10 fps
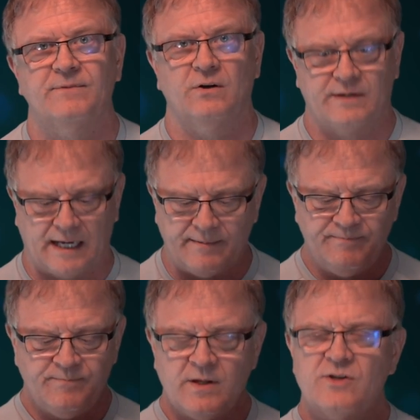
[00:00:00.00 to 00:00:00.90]
Okay,
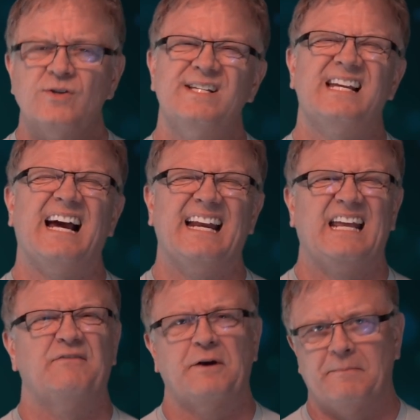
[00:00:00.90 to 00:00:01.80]
so he's kind of
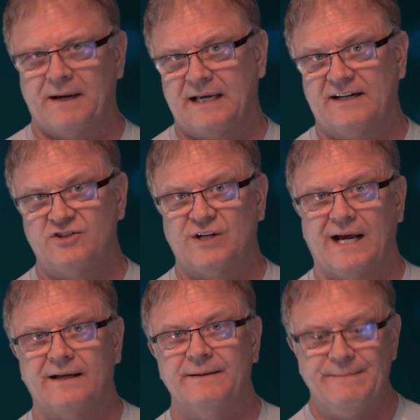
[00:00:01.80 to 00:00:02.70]
giving them a gut
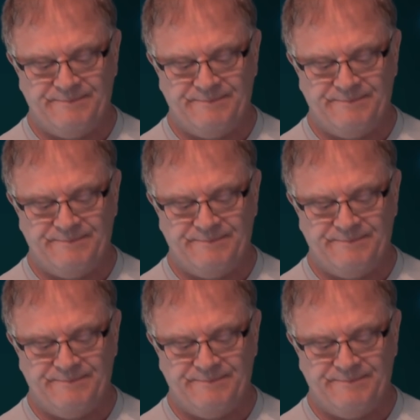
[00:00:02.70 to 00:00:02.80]
check.